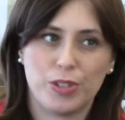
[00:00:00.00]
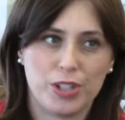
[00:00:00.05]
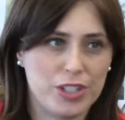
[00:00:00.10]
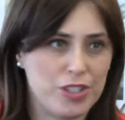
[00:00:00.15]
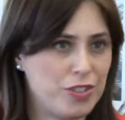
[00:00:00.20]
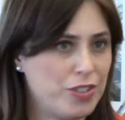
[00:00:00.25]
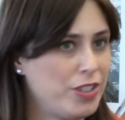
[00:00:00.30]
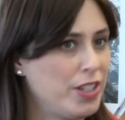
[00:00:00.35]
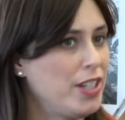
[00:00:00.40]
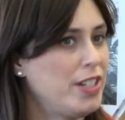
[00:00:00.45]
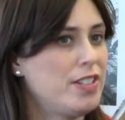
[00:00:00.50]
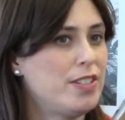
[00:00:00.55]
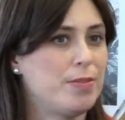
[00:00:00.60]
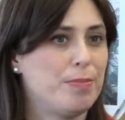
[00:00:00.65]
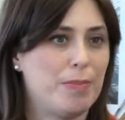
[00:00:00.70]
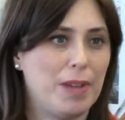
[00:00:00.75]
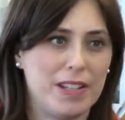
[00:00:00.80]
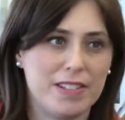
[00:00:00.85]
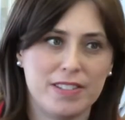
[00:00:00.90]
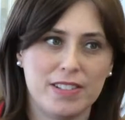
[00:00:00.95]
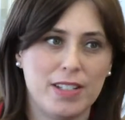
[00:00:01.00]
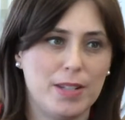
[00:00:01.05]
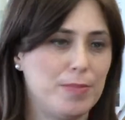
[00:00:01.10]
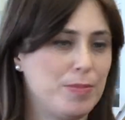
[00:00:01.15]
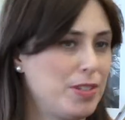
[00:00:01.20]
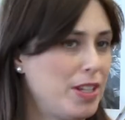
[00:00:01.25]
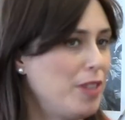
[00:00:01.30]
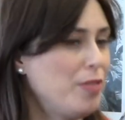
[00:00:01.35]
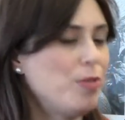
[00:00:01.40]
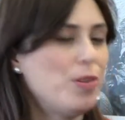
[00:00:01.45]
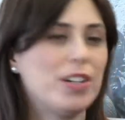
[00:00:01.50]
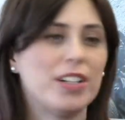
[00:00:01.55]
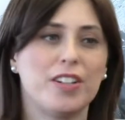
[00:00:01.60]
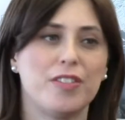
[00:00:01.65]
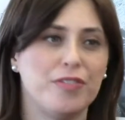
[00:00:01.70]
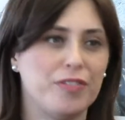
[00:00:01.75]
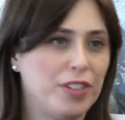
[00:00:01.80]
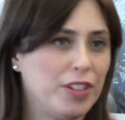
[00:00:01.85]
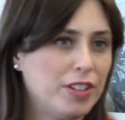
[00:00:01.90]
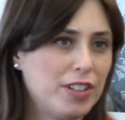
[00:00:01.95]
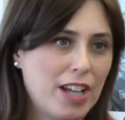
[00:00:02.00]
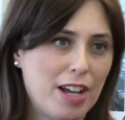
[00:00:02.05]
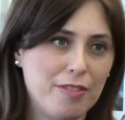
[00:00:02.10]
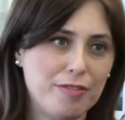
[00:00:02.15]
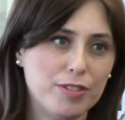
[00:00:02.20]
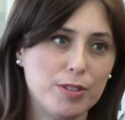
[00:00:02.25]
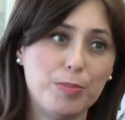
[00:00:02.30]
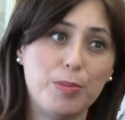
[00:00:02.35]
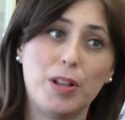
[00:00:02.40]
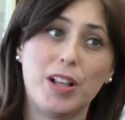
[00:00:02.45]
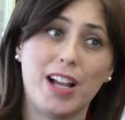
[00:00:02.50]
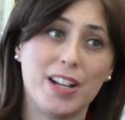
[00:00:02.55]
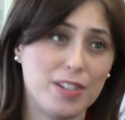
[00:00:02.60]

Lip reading: Christians, Muslims, everyone can feel comfortable